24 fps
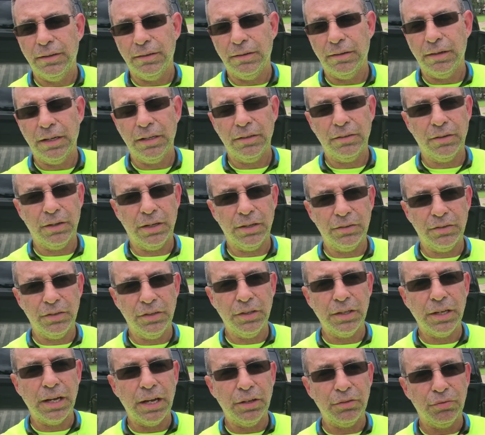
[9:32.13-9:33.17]
All right, so I'll
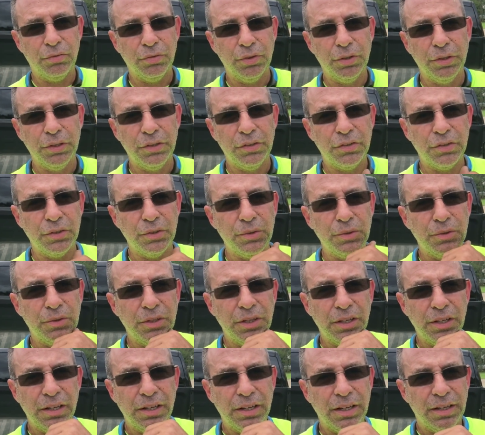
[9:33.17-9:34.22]
see you guys really soon.
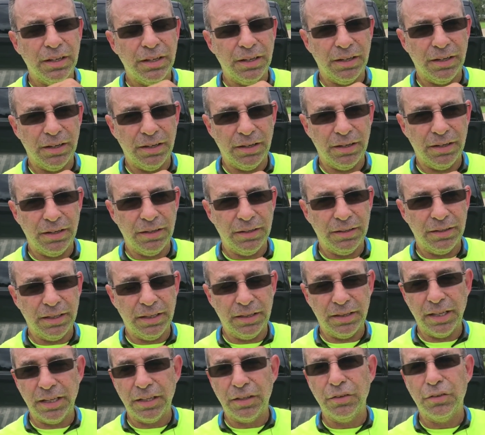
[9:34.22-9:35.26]
Uh,
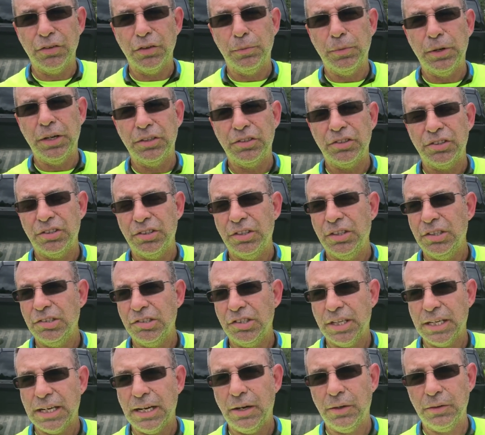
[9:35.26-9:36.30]
and thank you so much.
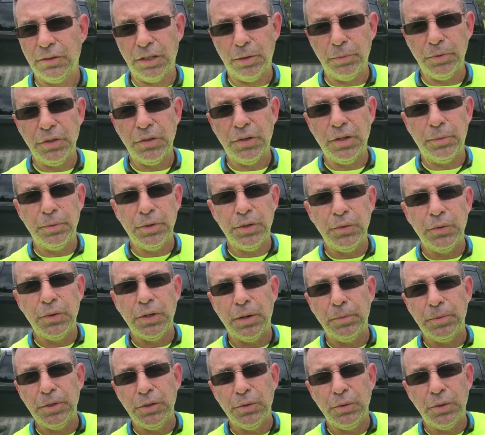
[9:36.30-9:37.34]
Check out
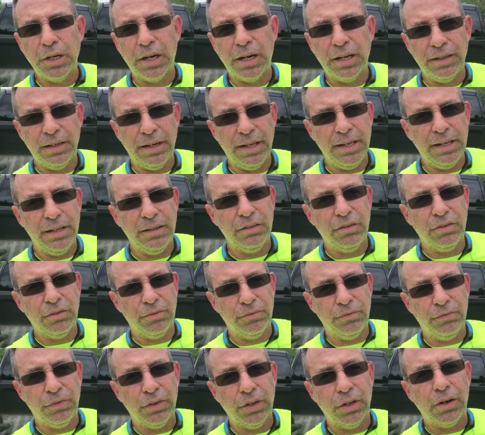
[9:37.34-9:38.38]

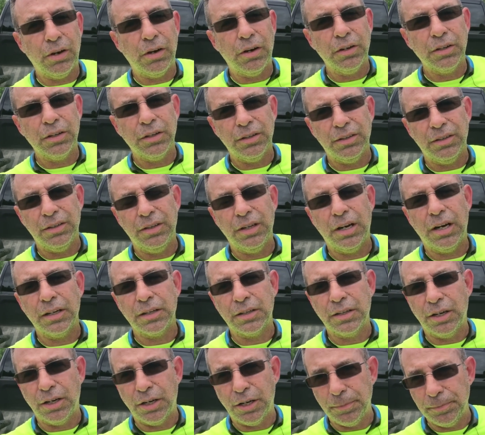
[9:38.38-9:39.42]

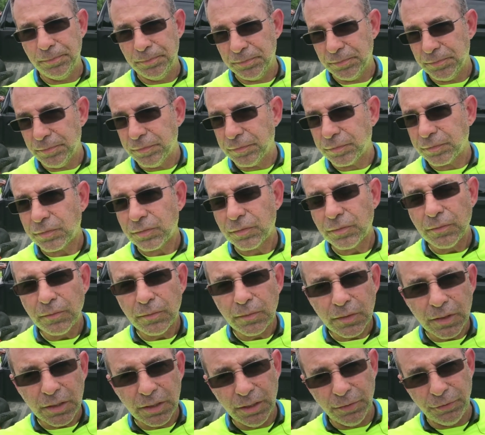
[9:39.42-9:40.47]
www.dansvlog.com
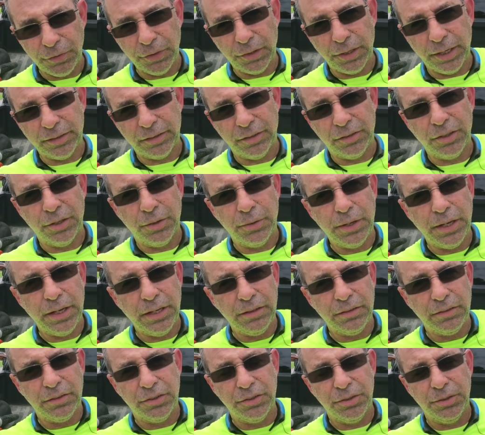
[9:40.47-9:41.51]
if you'd like to
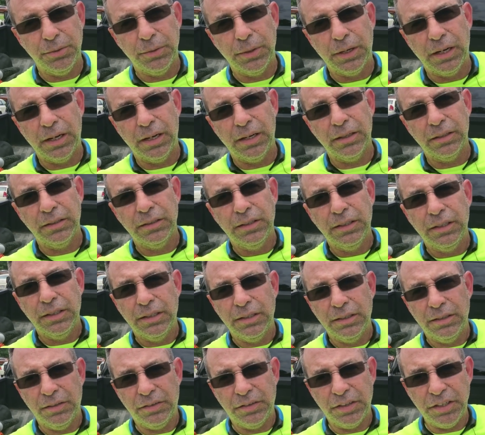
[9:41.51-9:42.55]
donate to uh,
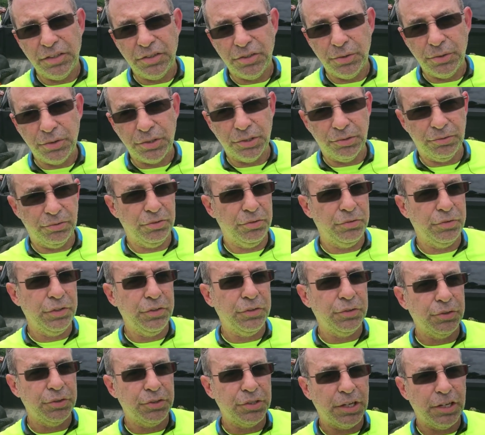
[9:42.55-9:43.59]
the St. Jude Children's
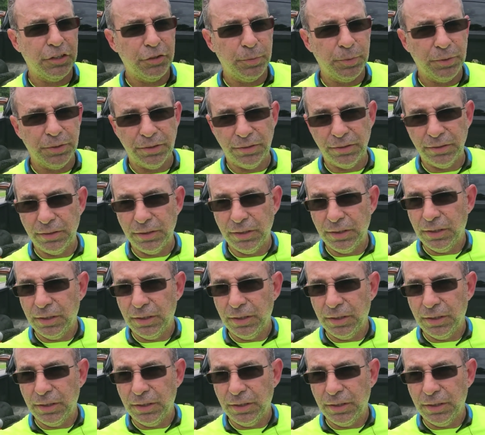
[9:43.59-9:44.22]
Research Hospital.